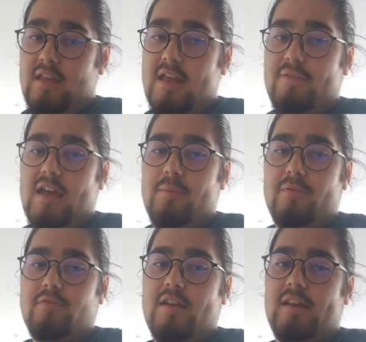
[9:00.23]
king f8, I'm
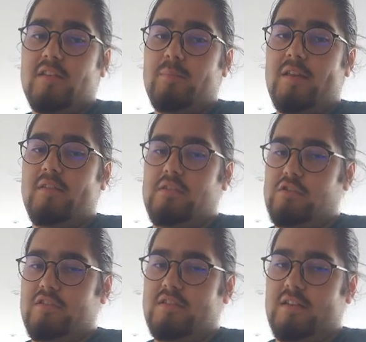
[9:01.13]
threatening to play this
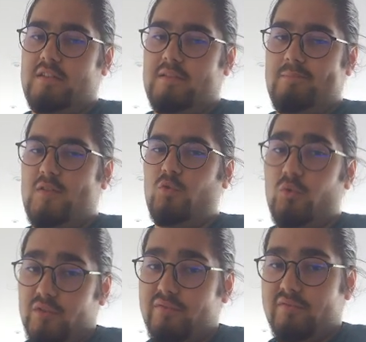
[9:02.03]
g6 sort of,